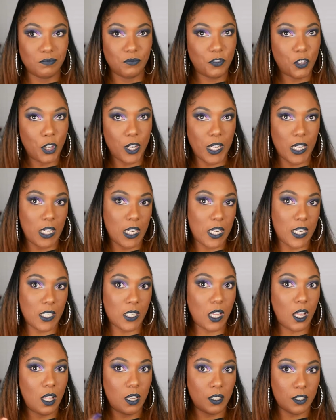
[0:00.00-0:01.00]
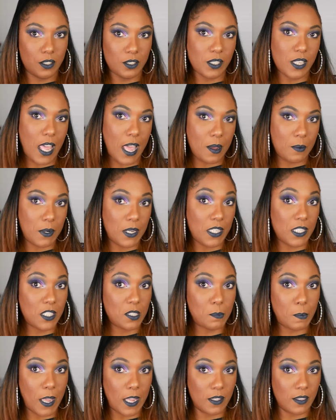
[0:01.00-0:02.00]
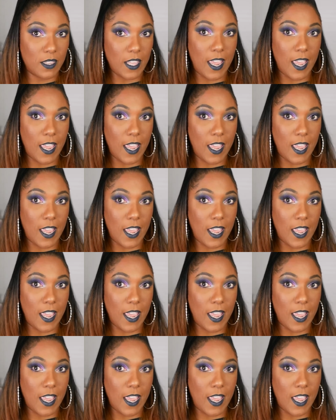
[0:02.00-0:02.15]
$49, I would expect